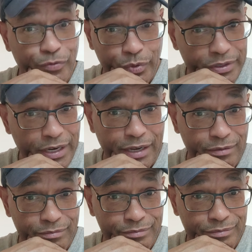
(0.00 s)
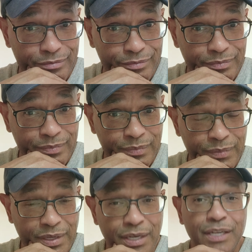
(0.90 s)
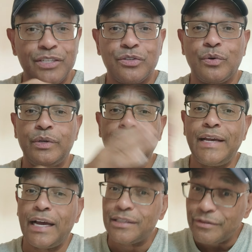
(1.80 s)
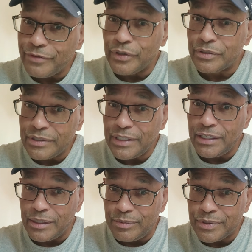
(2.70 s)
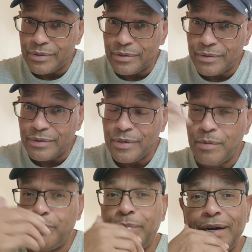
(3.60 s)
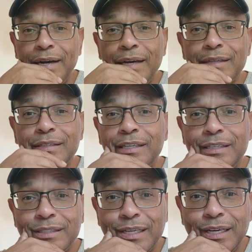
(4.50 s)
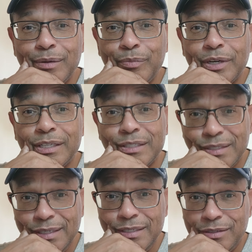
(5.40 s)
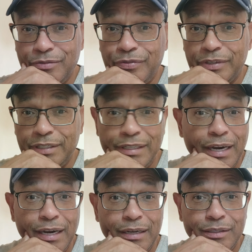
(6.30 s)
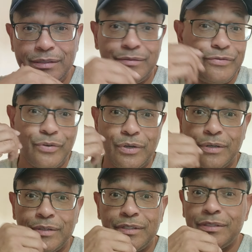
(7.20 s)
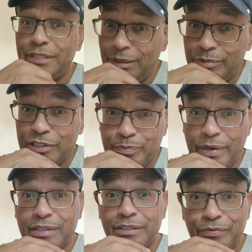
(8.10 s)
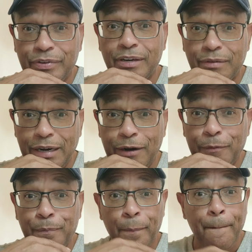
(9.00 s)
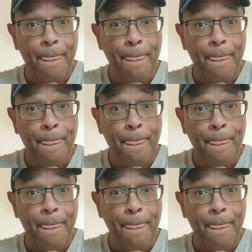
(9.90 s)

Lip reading: Fournier. So he got the first dibs. But it didn't take but a season for the Don, for Tibbs especially, to figure out